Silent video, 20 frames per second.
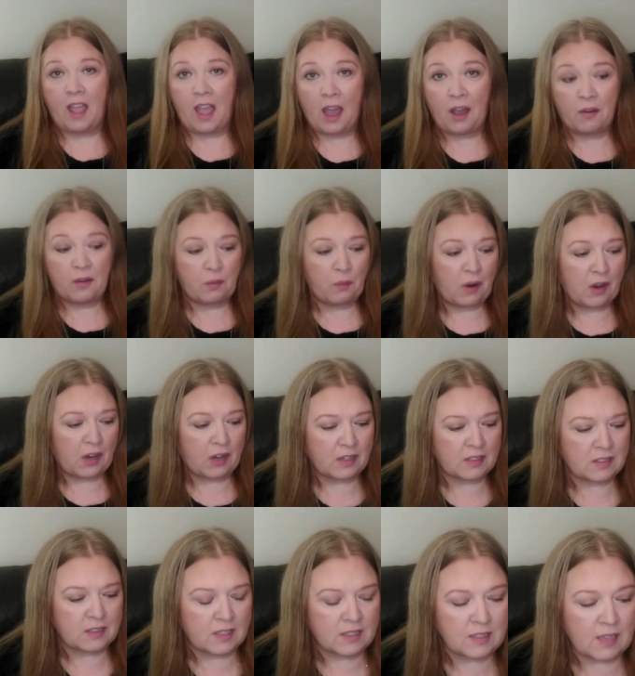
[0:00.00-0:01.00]
how it
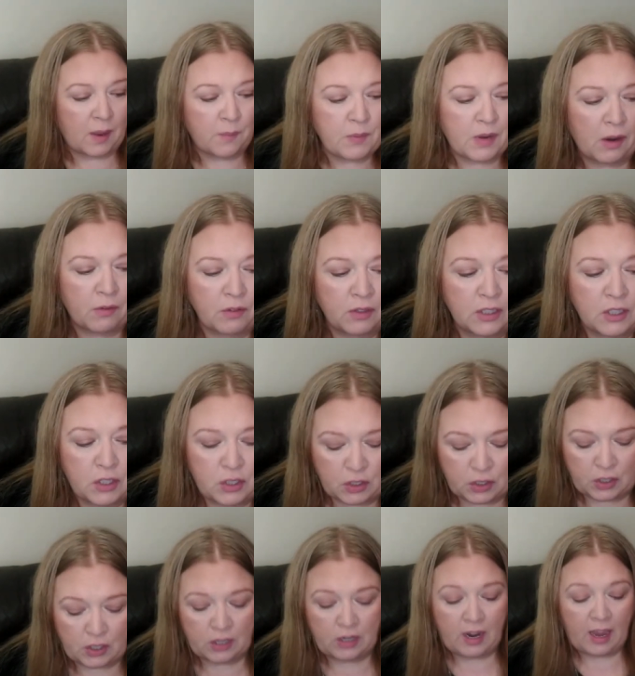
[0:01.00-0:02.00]
works because I'm not really
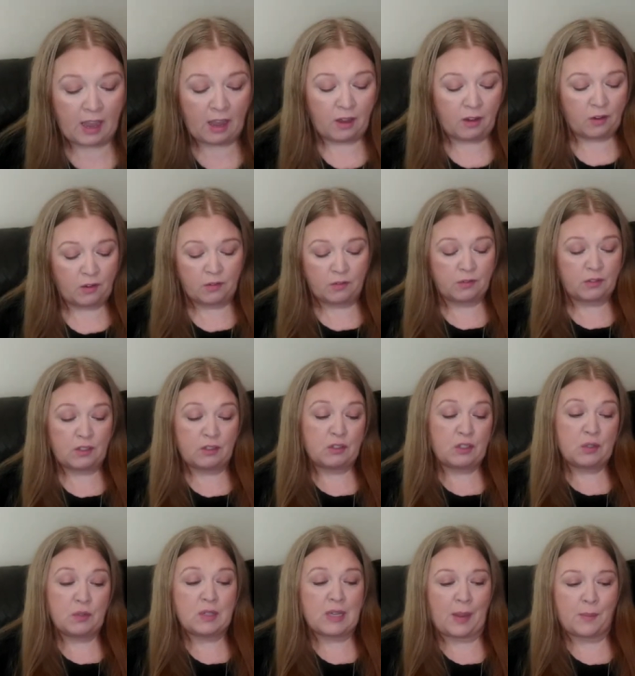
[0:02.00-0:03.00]
sure how you
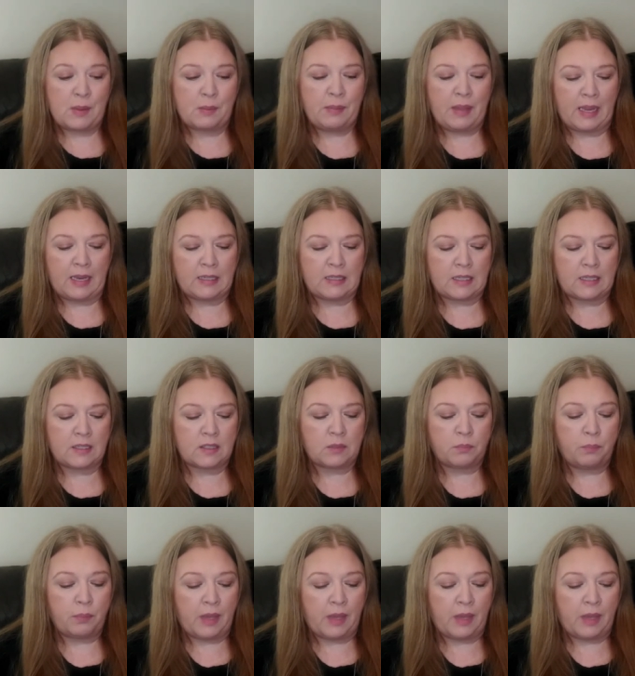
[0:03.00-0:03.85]
do diamond paintings.